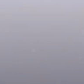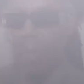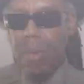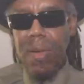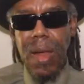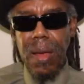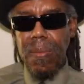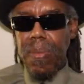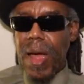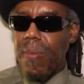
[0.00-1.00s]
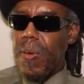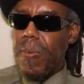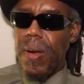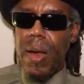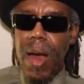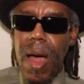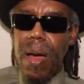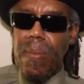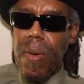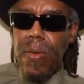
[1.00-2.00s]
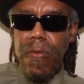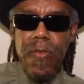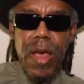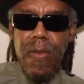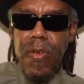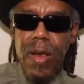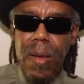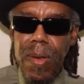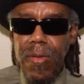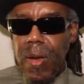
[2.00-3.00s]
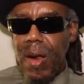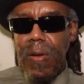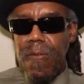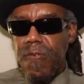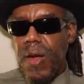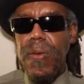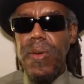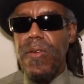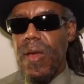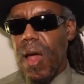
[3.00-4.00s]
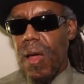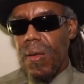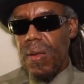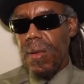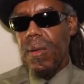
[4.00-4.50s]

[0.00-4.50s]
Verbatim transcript: So it's like black people that are motivated enough, that's why they don't fuck with y'all.